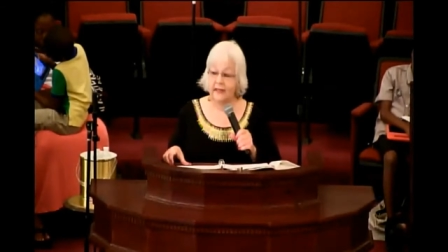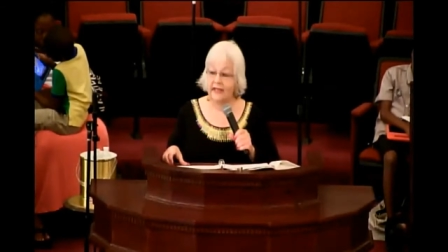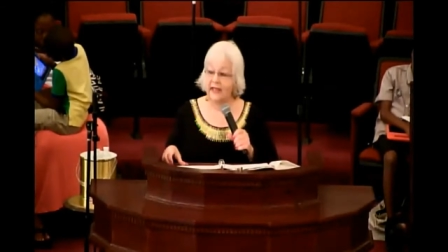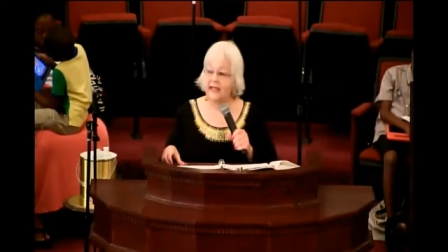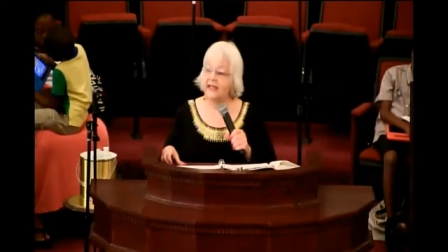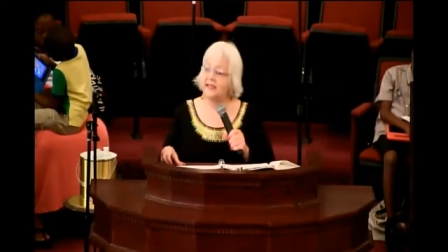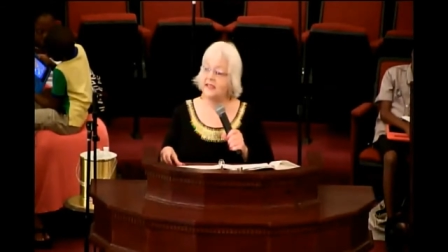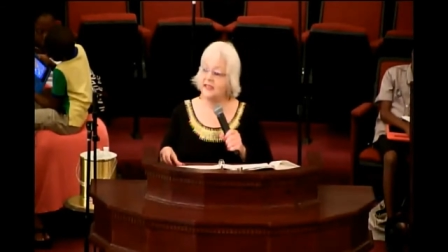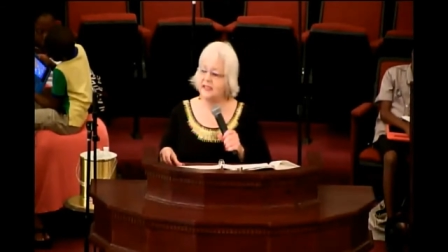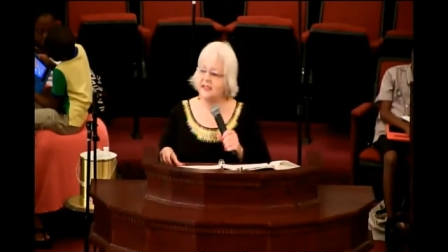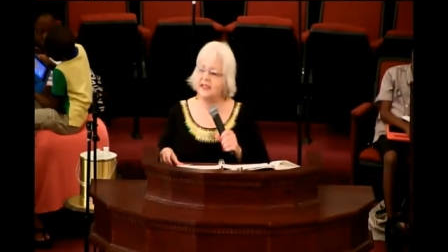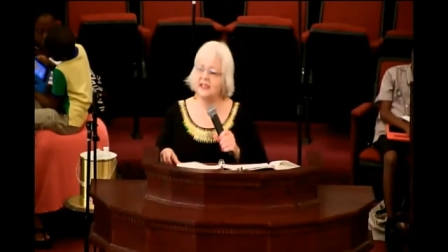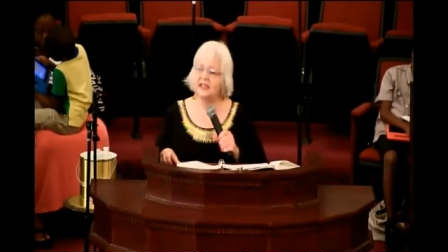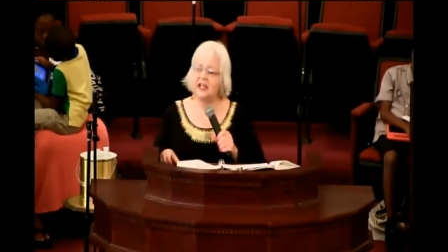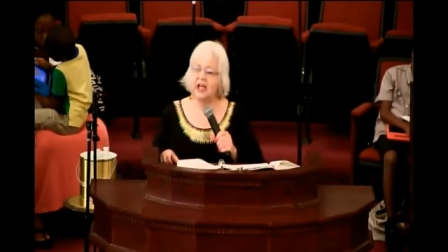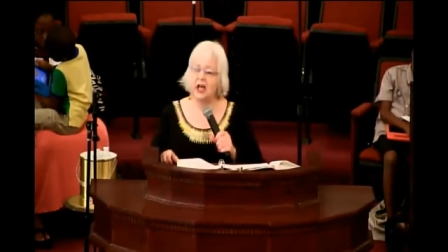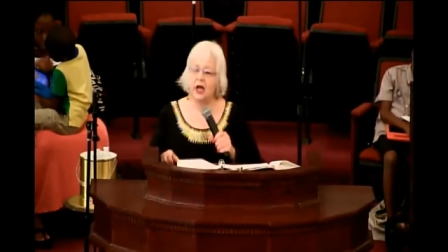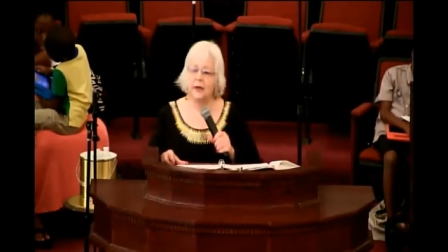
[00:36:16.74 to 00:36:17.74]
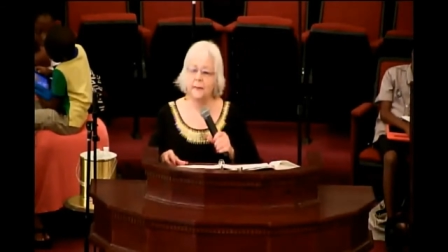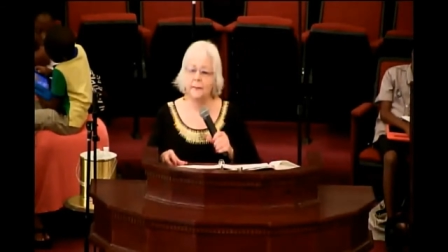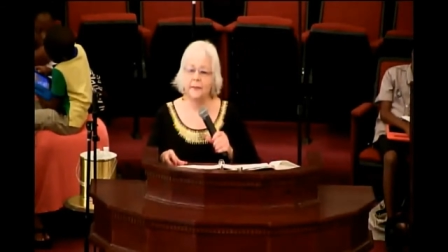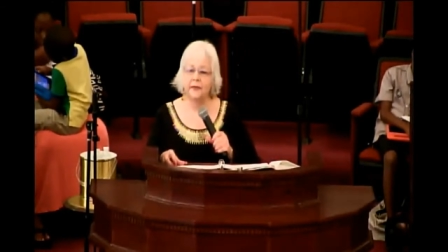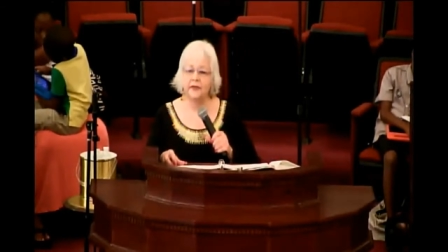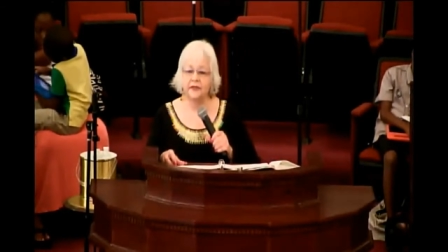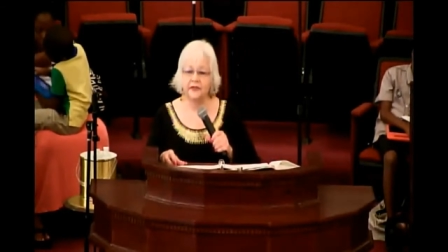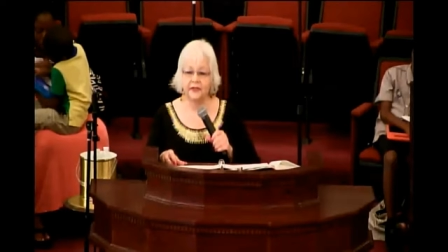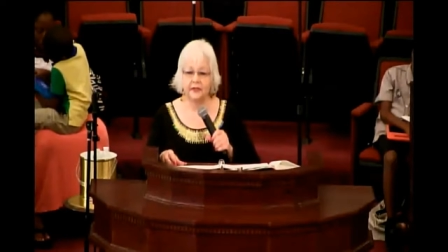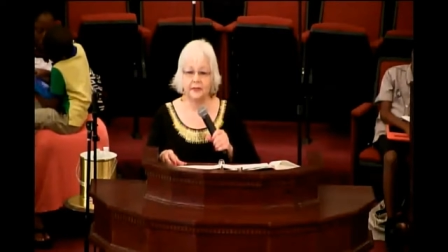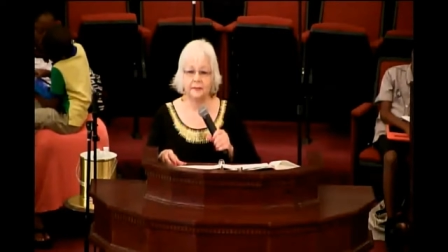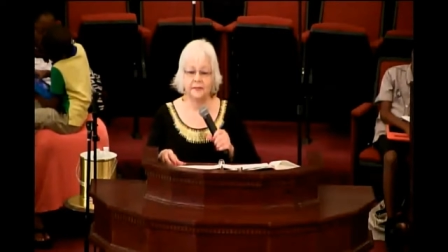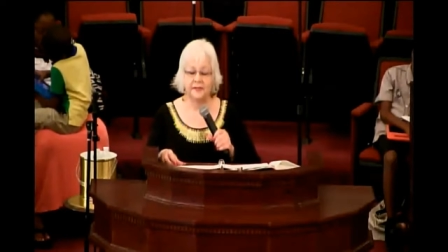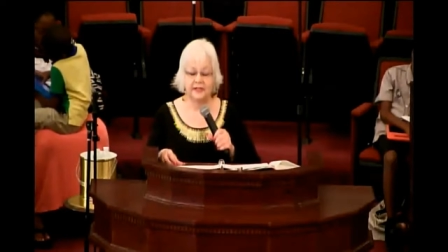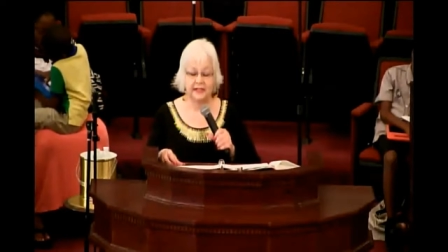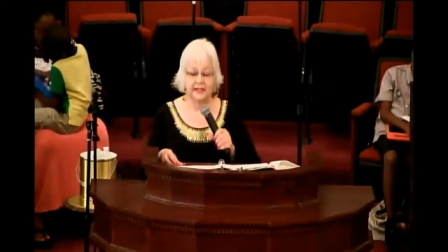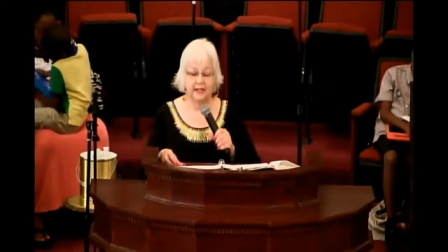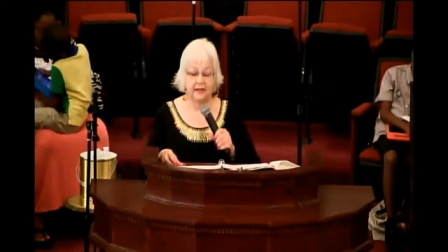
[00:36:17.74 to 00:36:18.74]
he still humbles
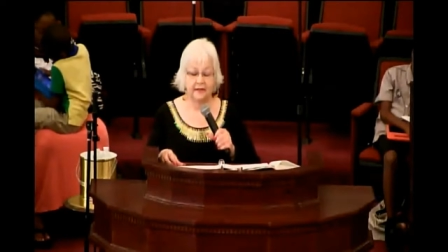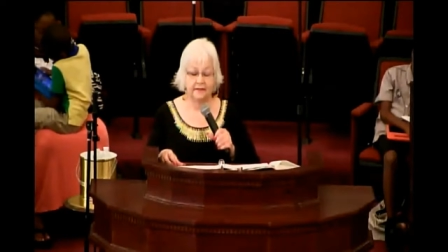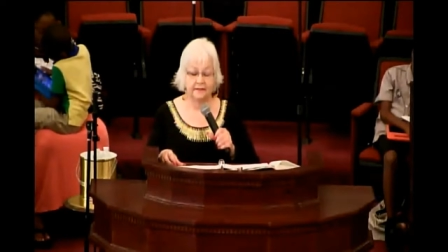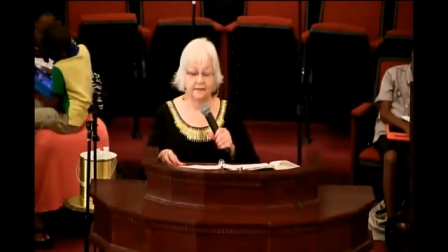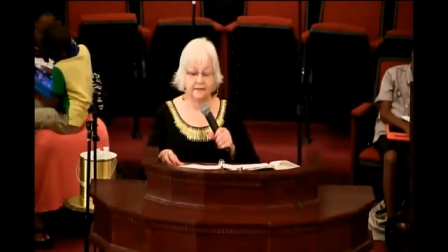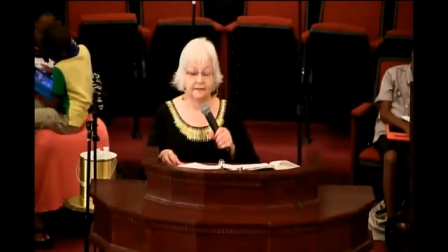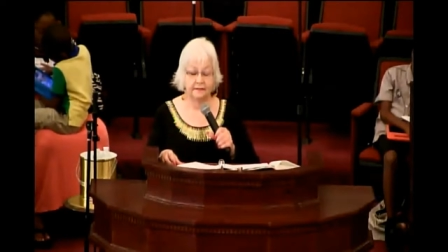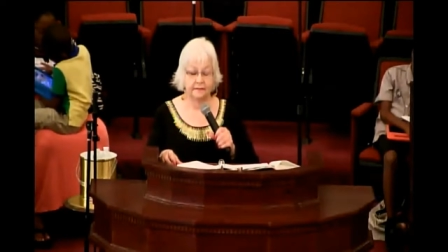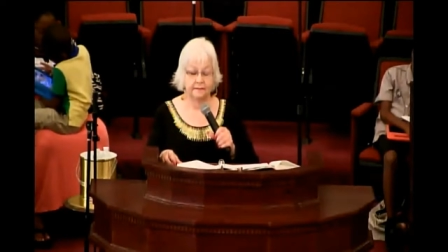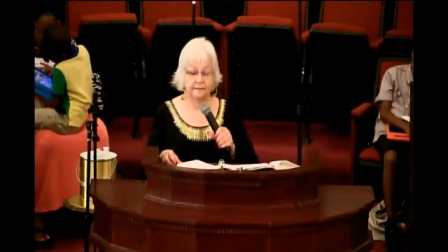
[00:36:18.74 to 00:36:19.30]
himself